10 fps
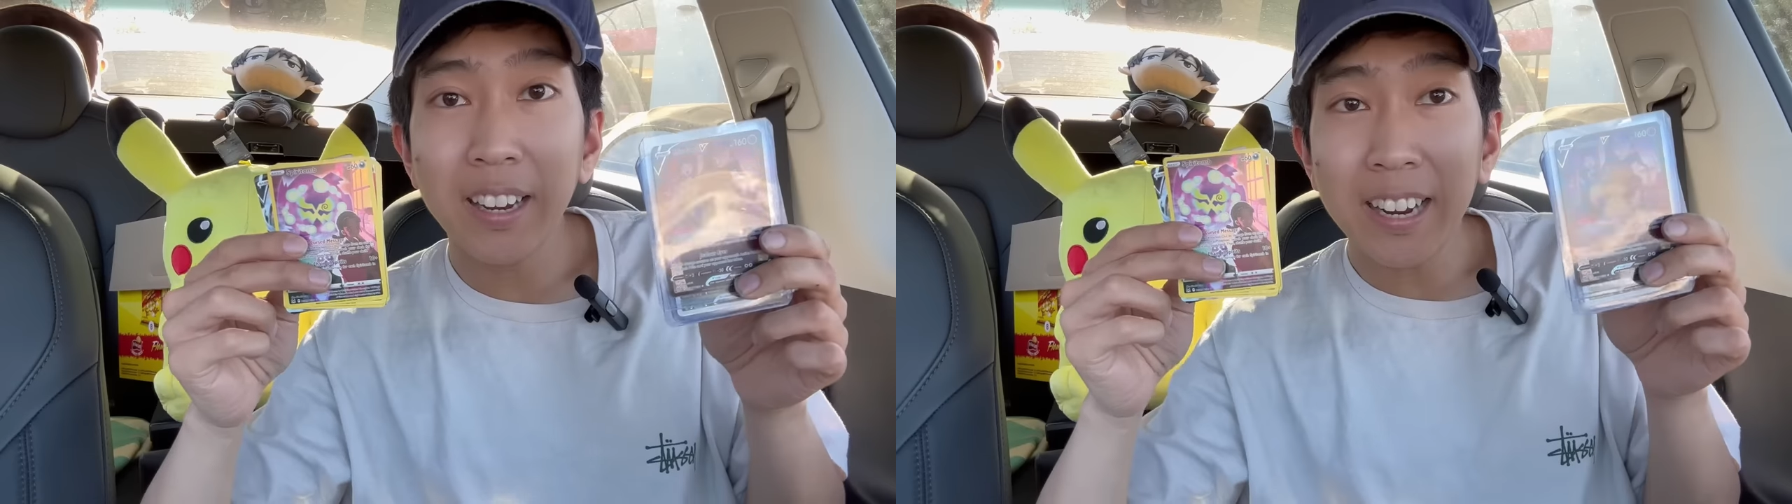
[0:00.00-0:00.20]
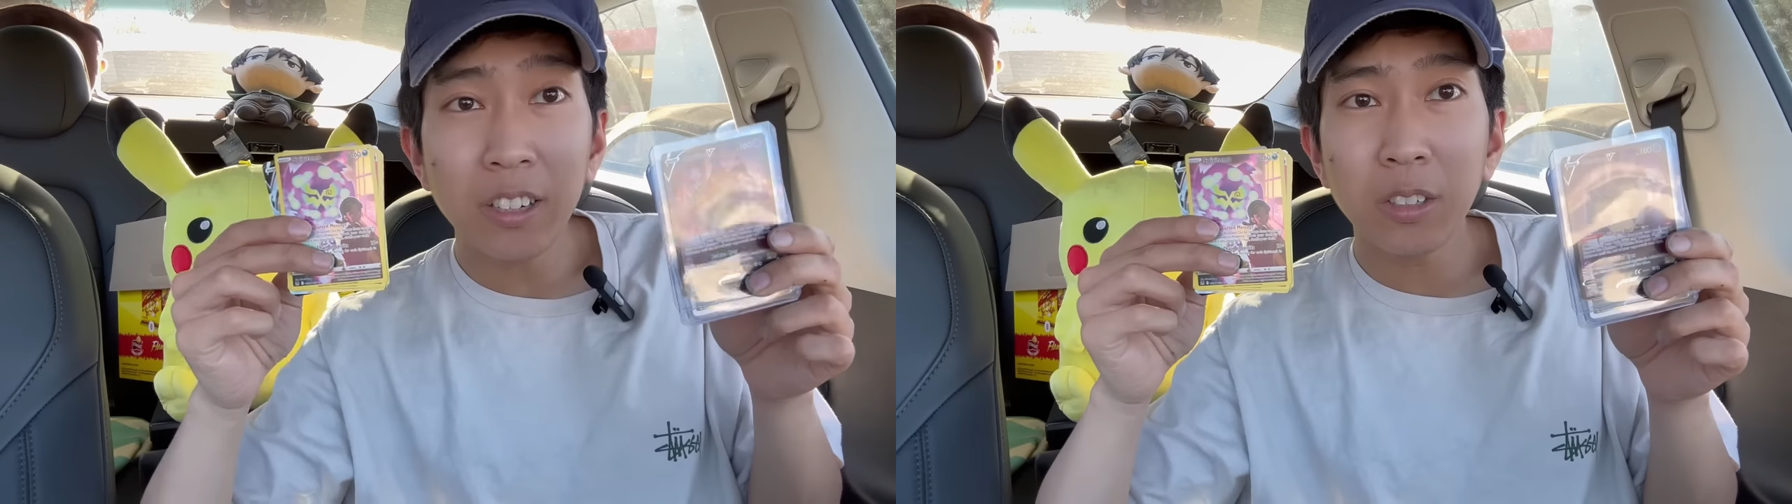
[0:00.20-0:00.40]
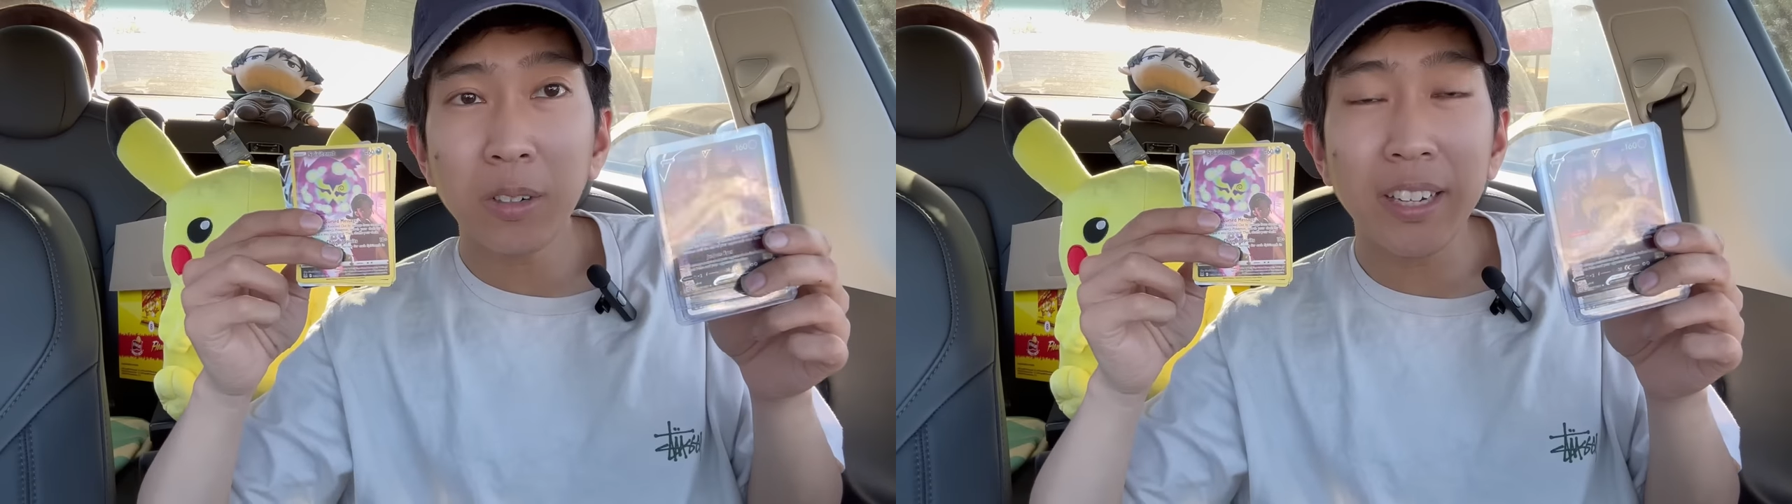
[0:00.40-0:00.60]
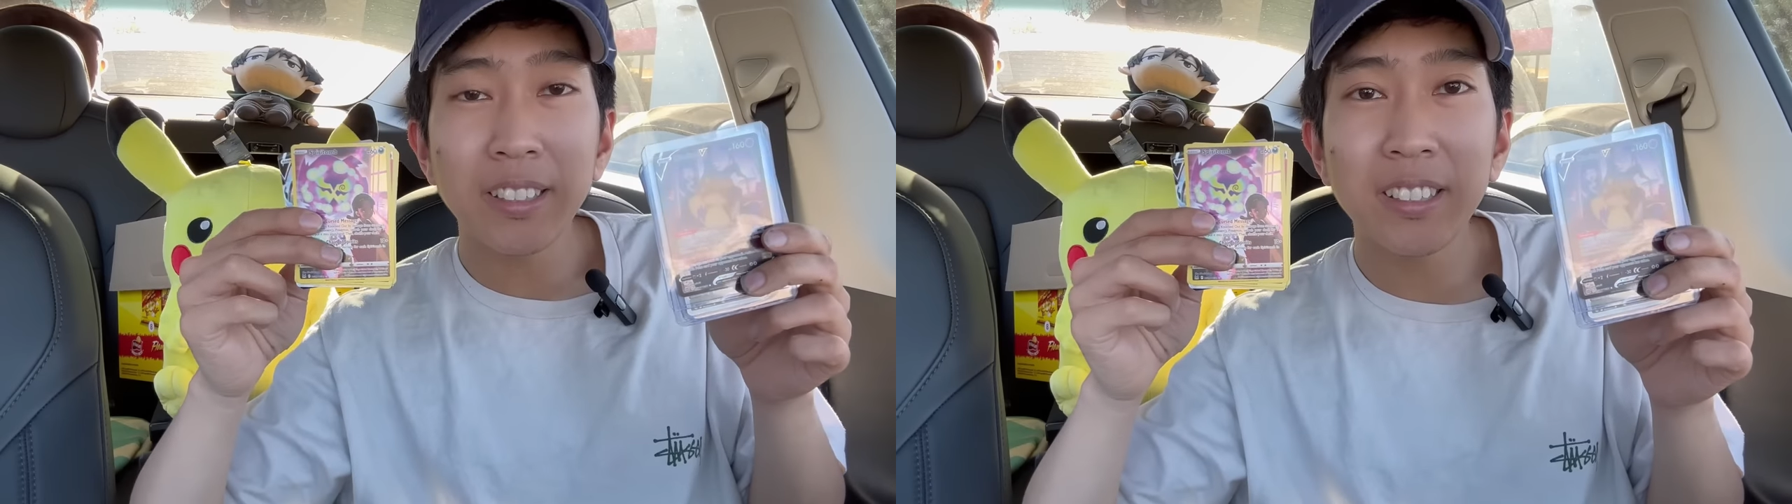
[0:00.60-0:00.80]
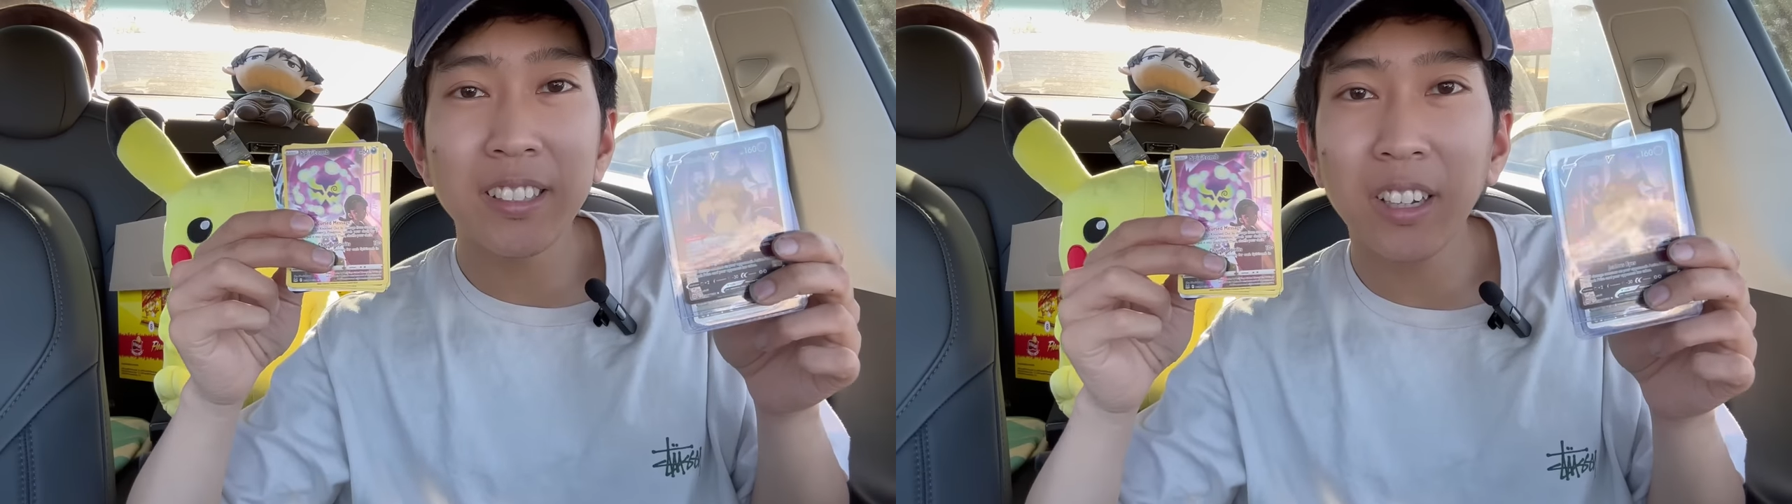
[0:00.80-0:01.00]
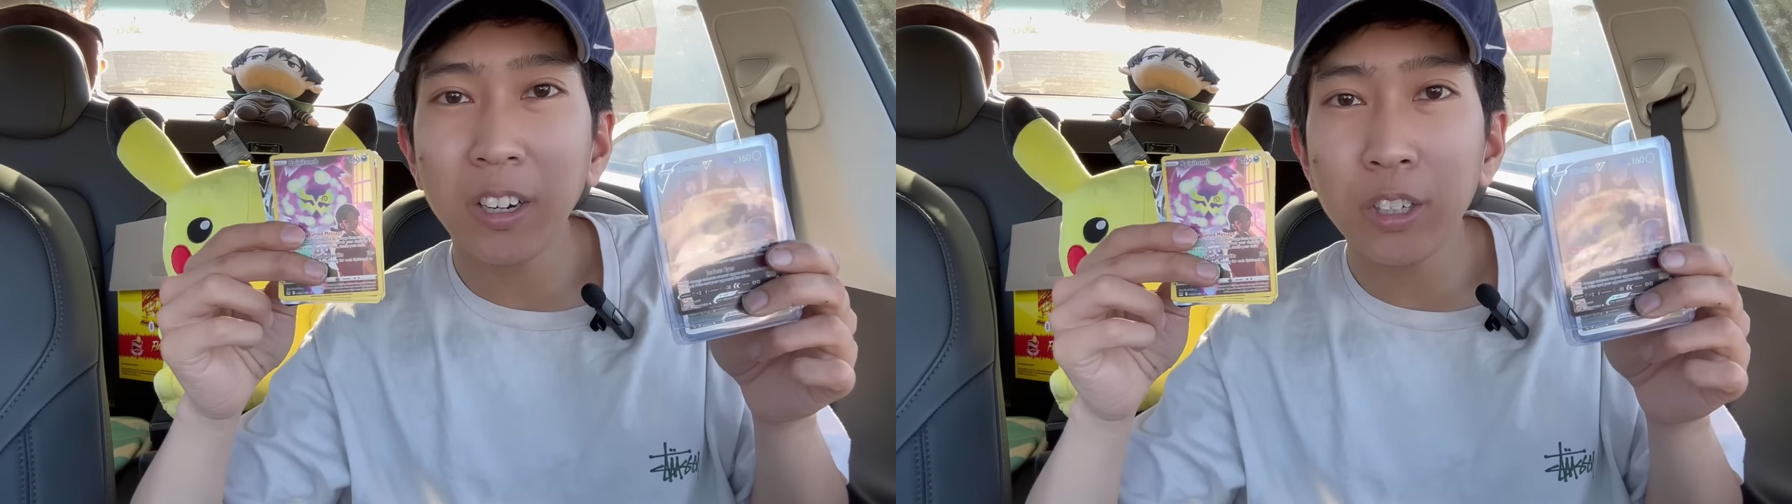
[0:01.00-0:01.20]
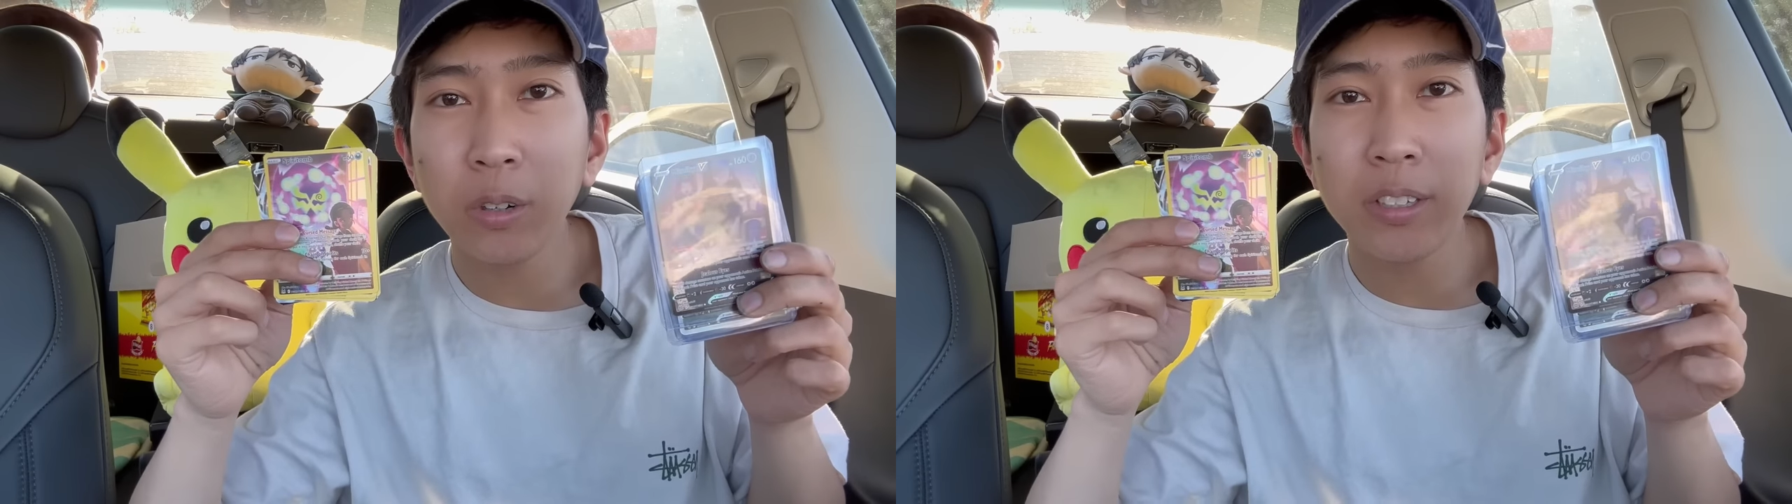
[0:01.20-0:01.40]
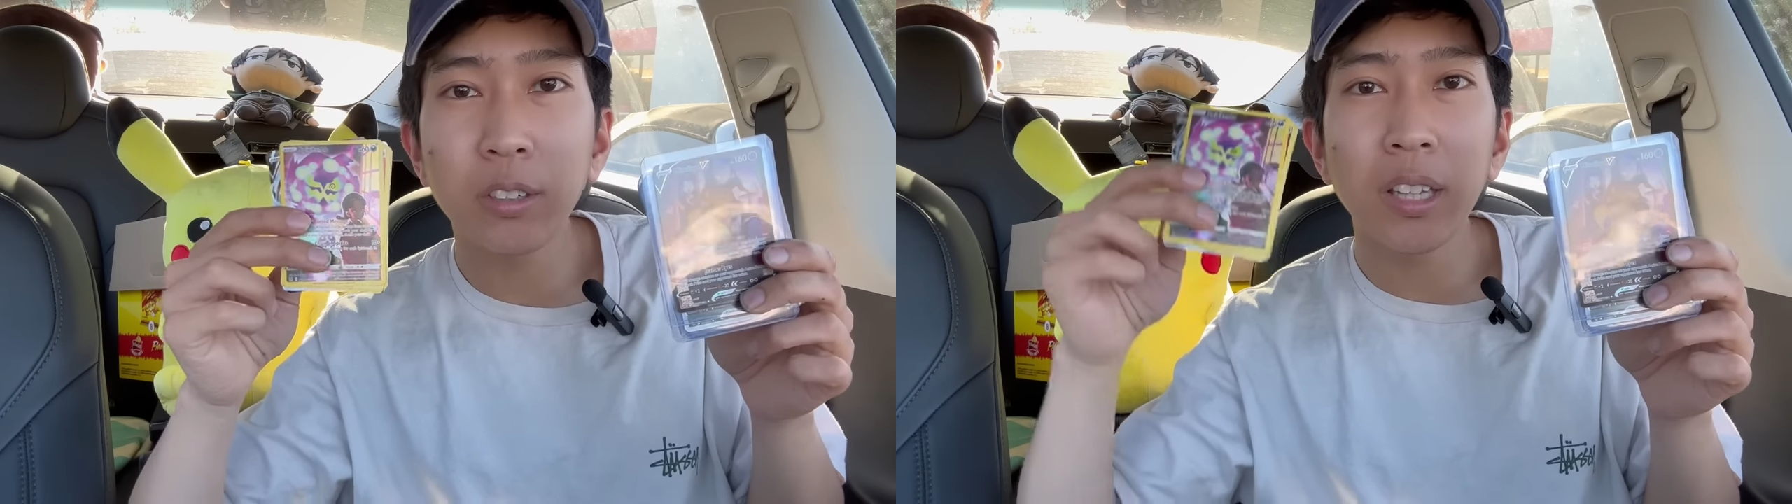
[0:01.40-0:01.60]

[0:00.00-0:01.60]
And I don't know, guys, this is a hard choice,